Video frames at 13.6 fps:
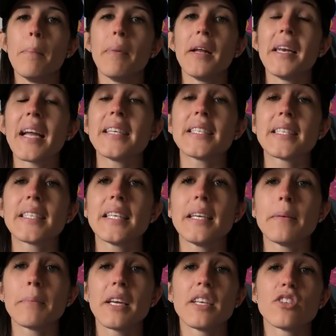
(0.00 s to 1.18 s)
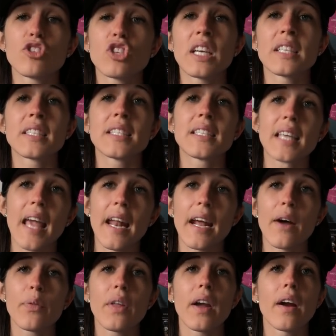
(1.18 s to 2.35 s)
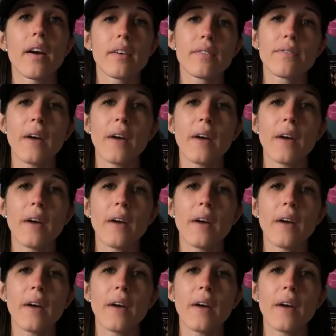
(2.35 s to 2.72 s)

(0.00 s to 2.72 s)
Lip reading: But nice to see him get his chances, get out there,